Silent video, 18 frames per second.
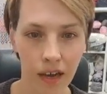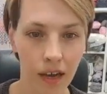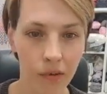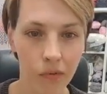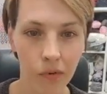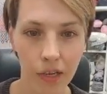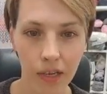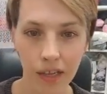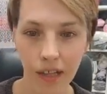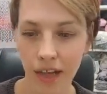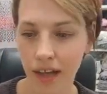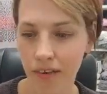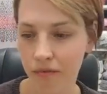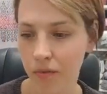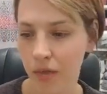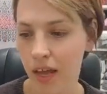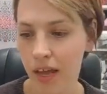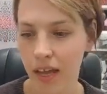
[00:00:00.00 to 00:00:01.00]
went live,
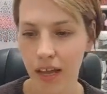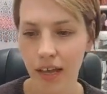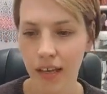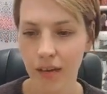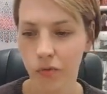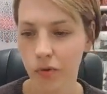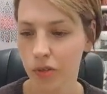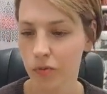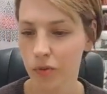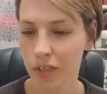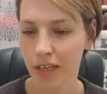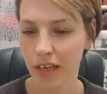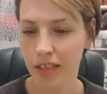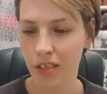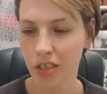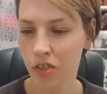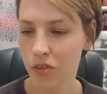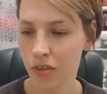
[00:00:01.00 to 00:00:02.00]
which was
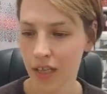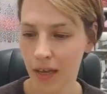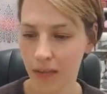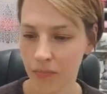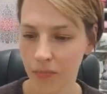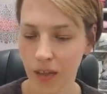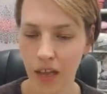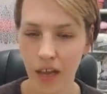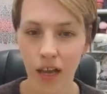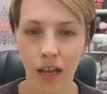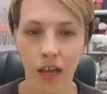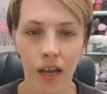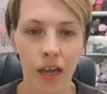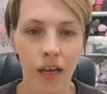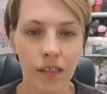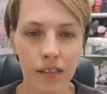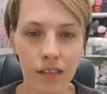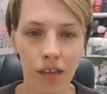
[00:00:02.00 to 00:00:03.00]
last Tuesday.
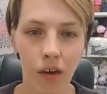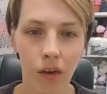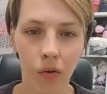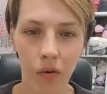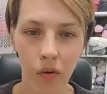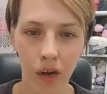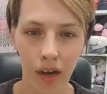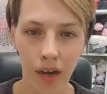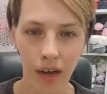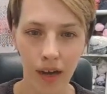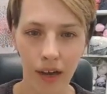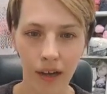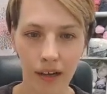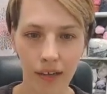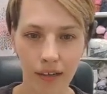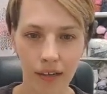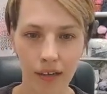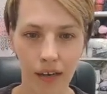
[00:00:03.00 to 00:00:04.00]
So
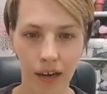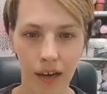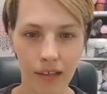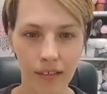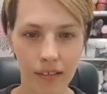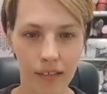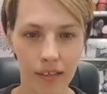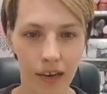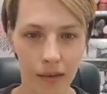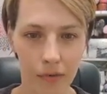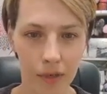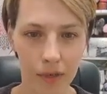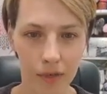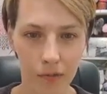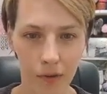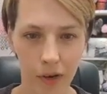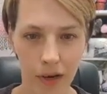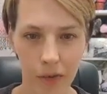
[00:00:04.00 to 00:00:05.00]
I'll start
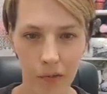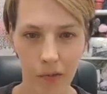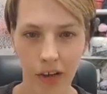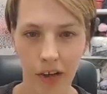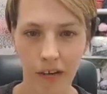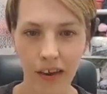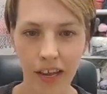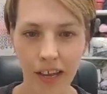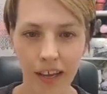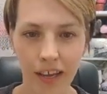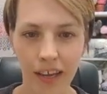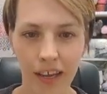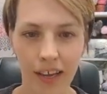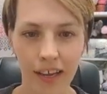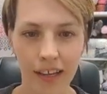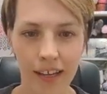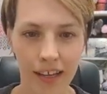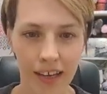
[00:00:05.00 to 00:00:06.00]
with what I'm wearing,
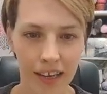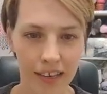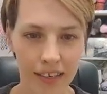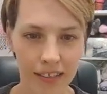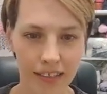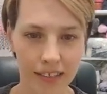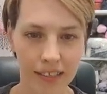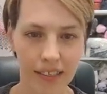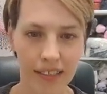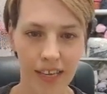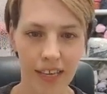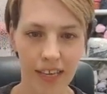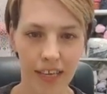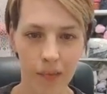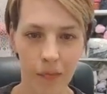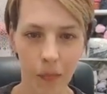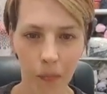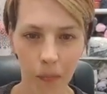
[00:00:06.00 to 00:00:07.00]
and that is
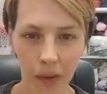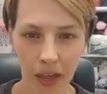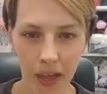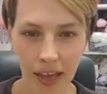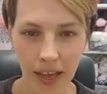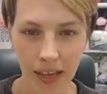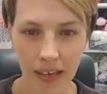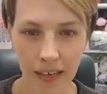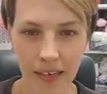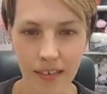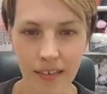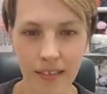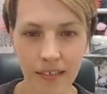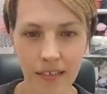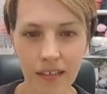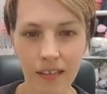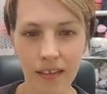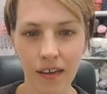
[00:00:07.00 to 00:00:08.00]
the Pagan
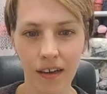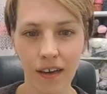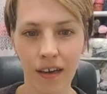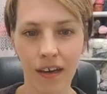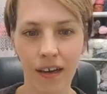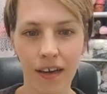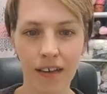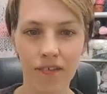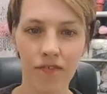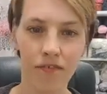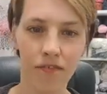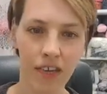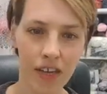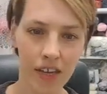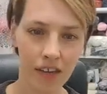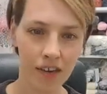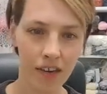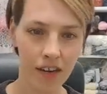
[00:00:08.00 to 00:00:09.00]
Sky
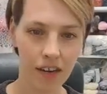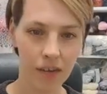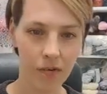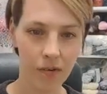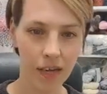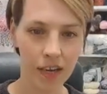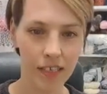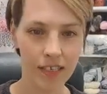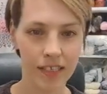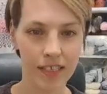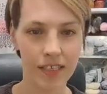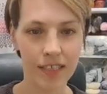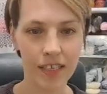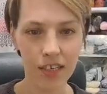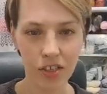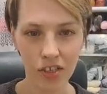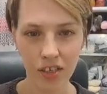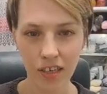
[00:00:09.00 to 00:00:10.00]
Fingering Weight
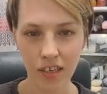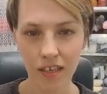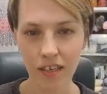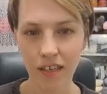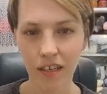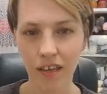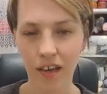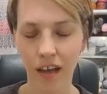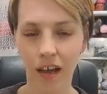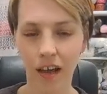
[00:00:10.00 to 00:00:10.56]
Edition.